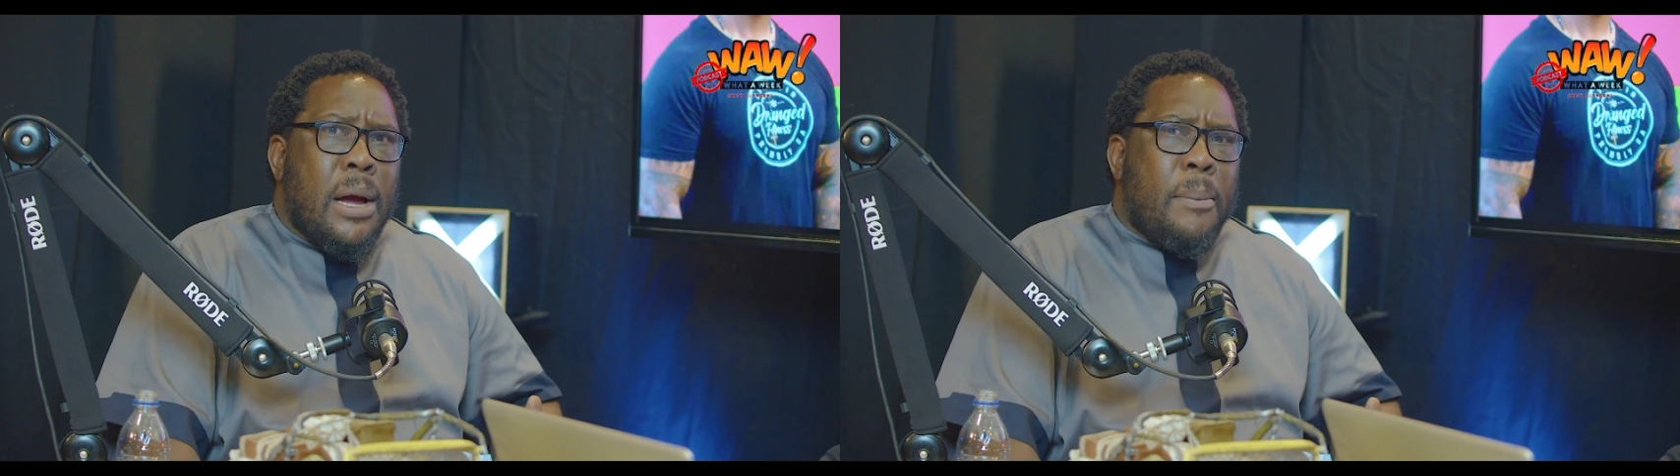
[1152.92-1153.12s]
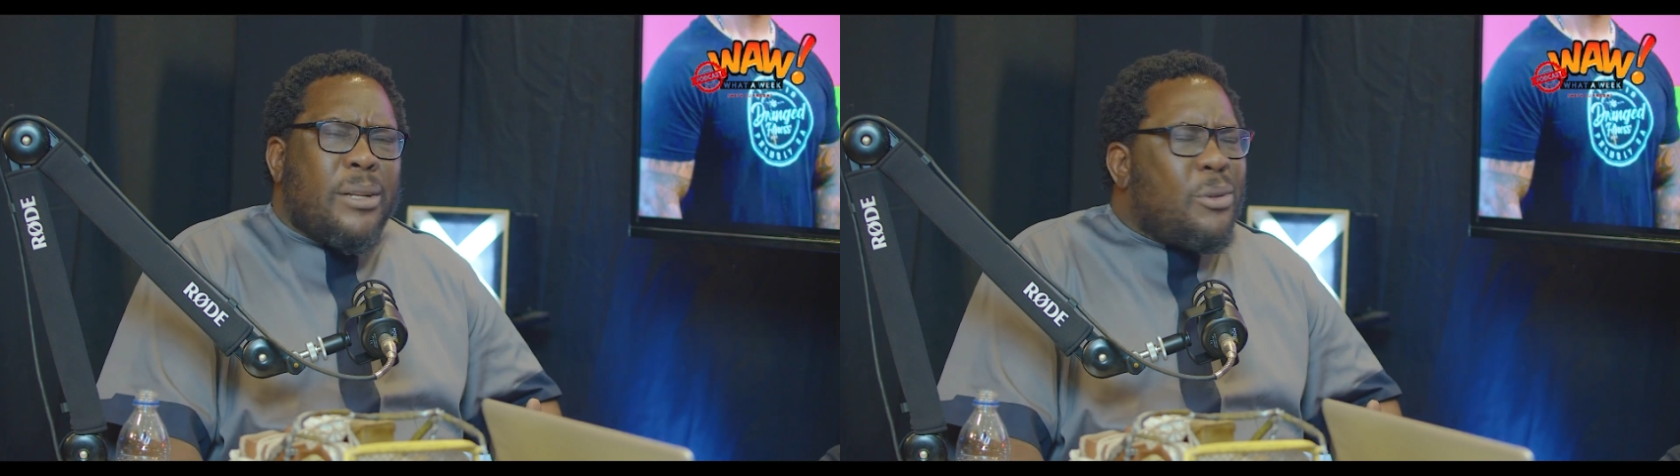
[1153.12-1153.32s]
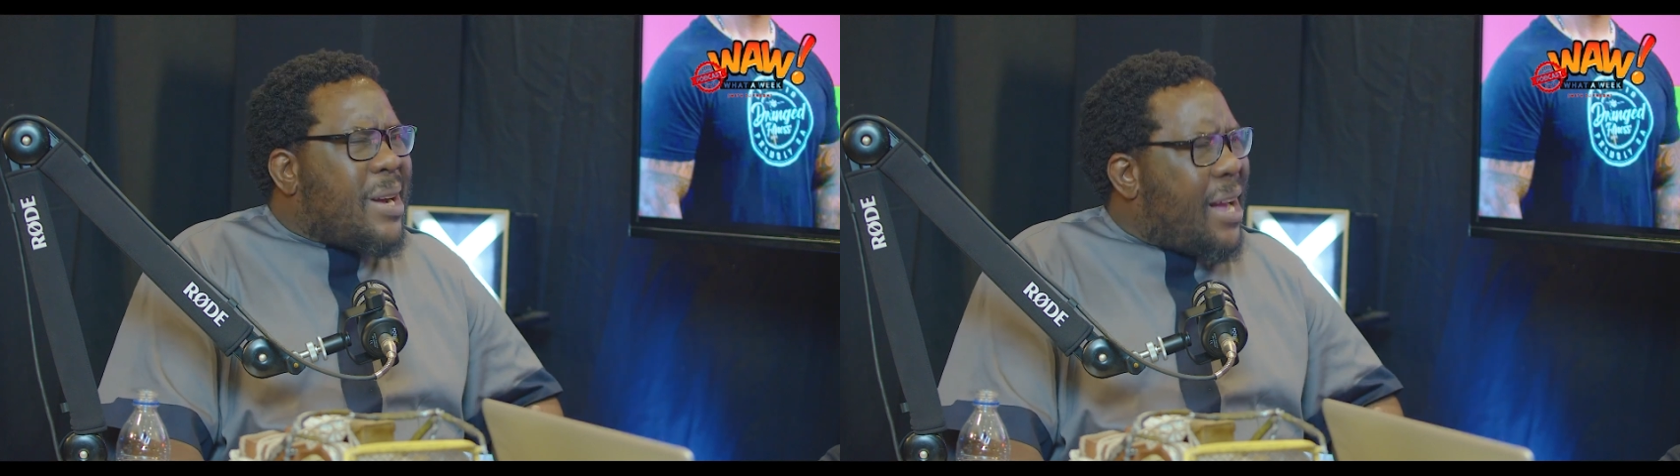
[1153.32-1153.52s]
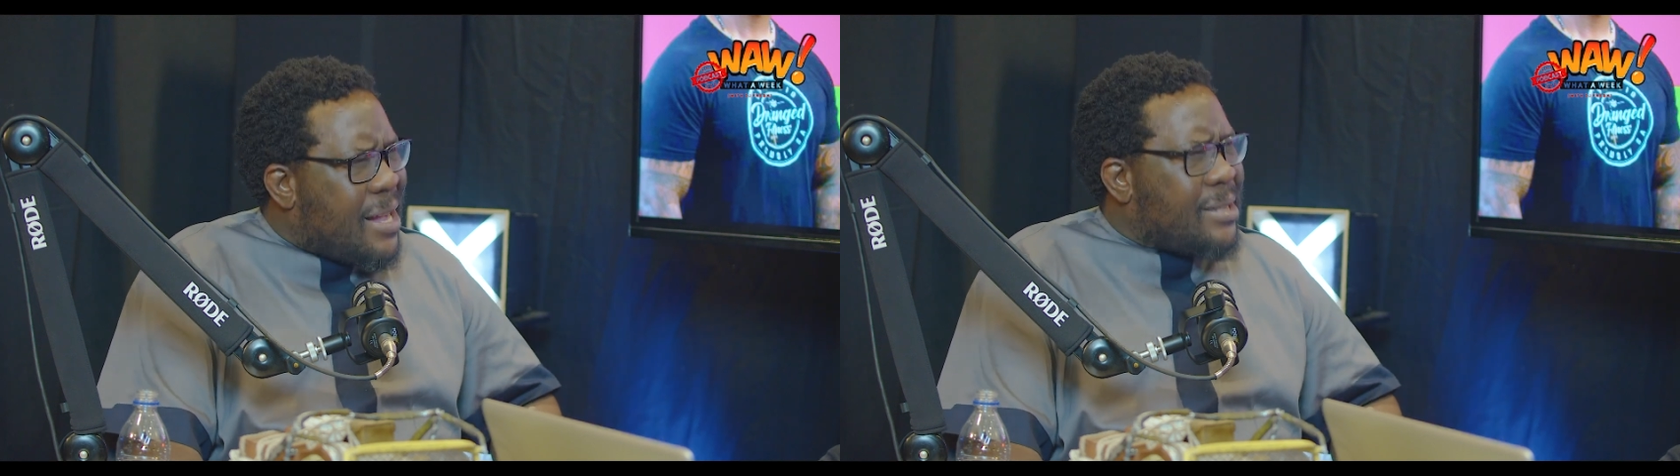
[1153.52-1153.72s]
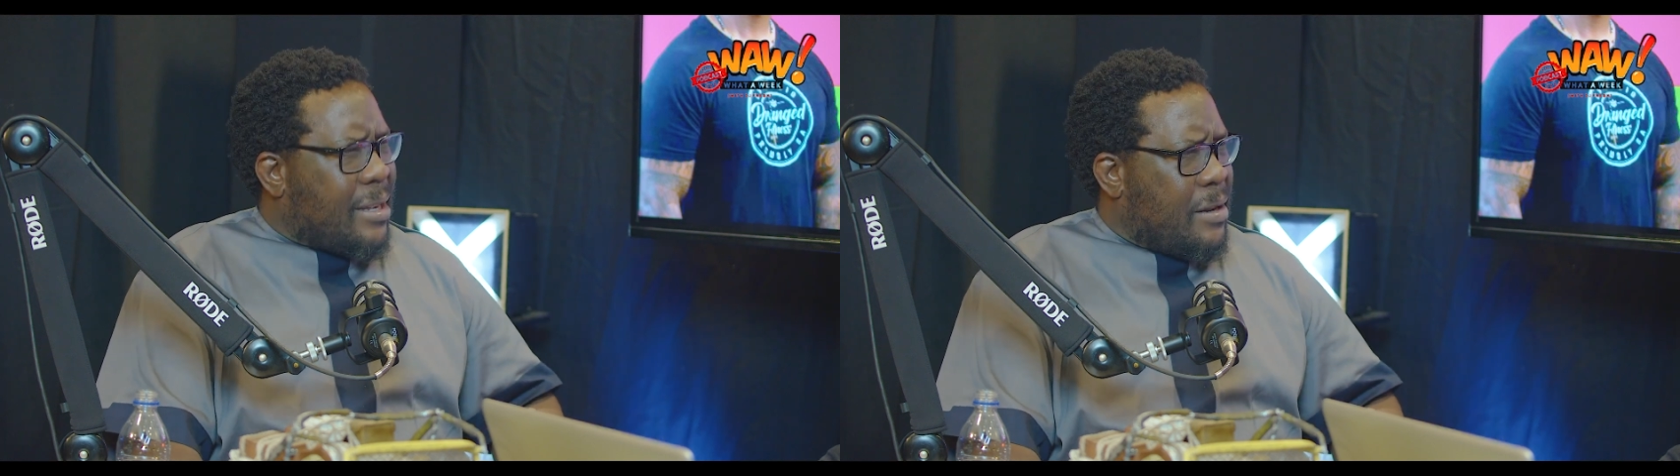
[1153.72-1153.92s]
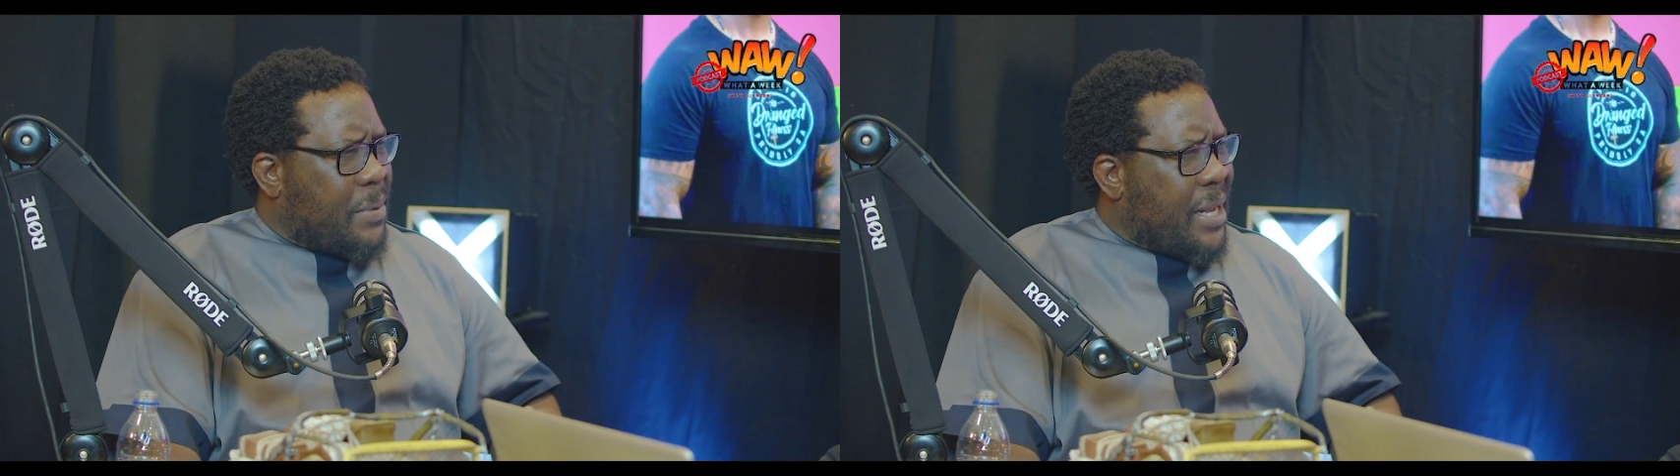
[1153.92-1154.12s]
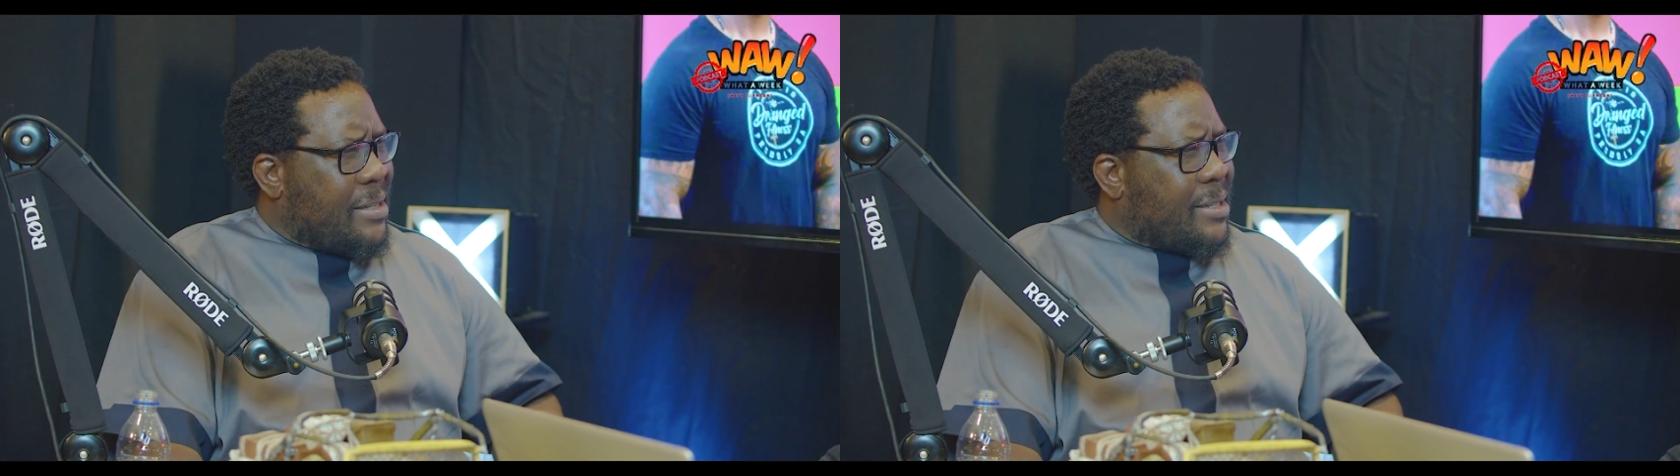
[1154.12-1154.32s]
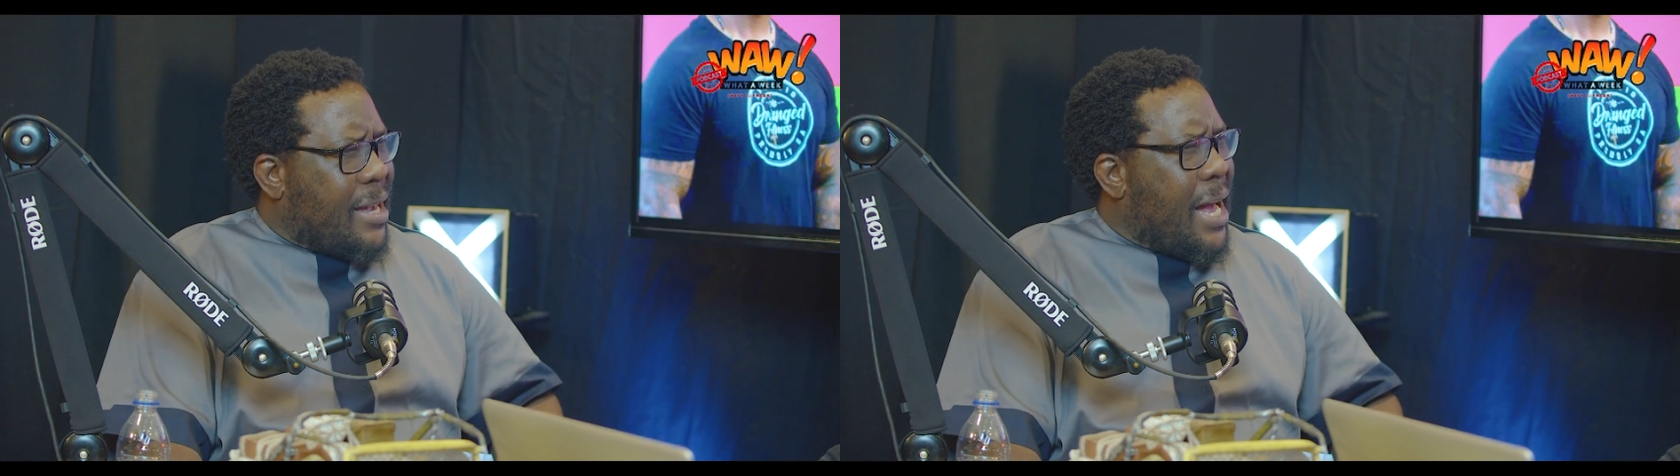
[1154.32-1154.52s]
But you can't
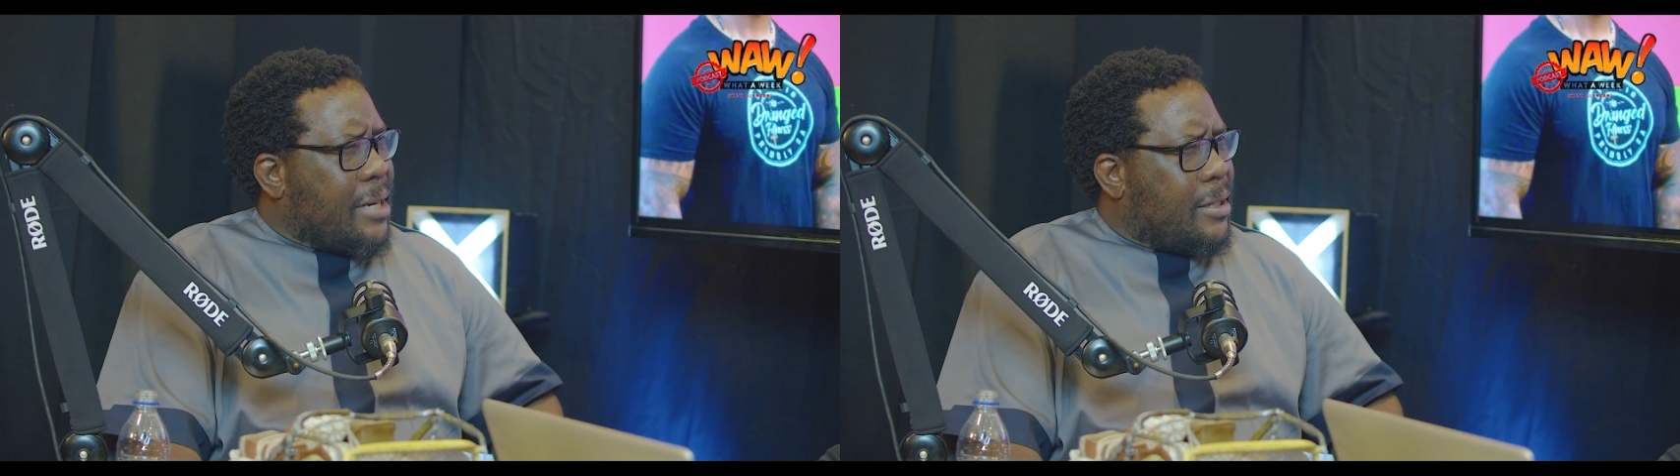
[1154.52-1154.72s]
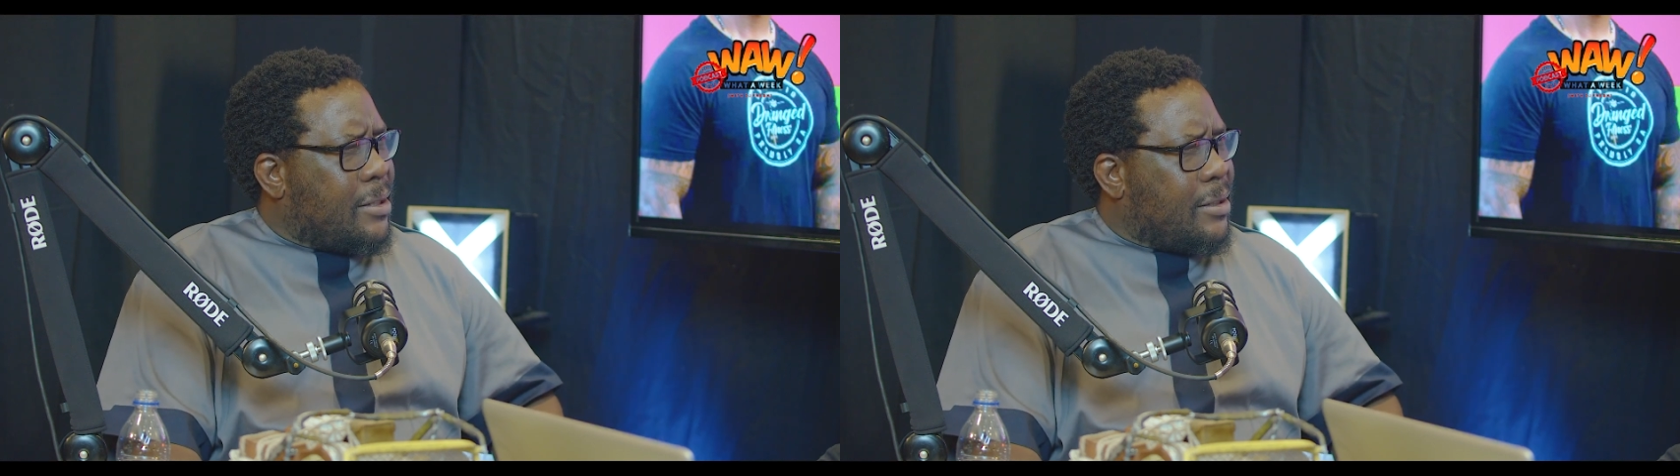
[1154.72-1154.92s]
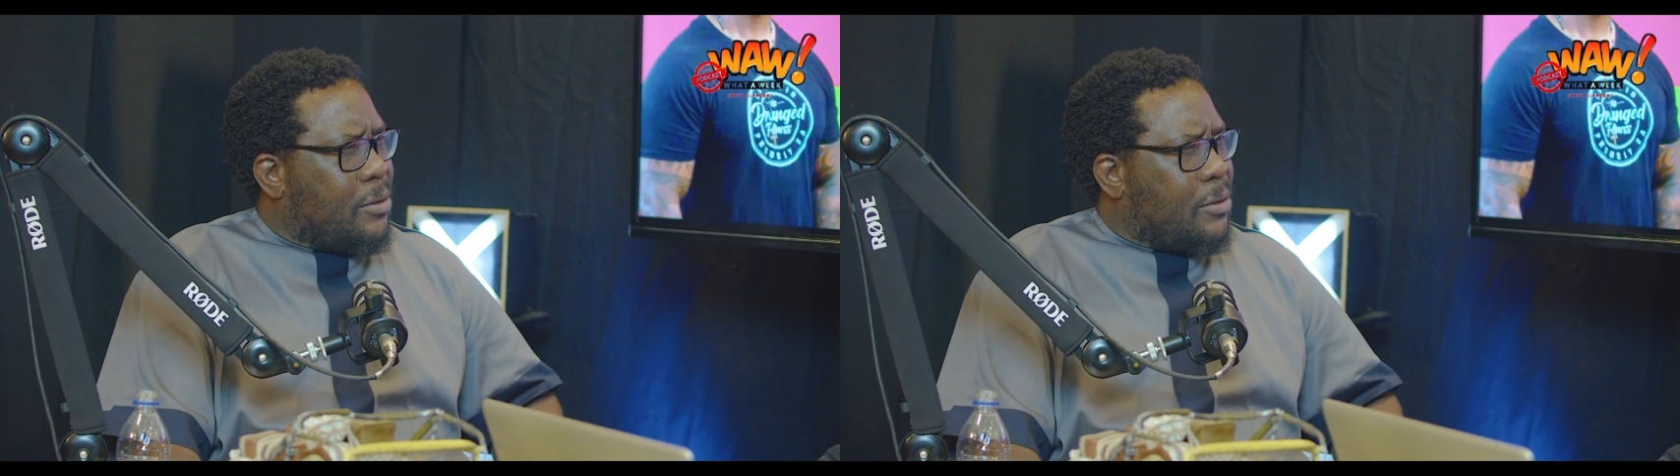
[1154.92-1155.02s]
celebrate such.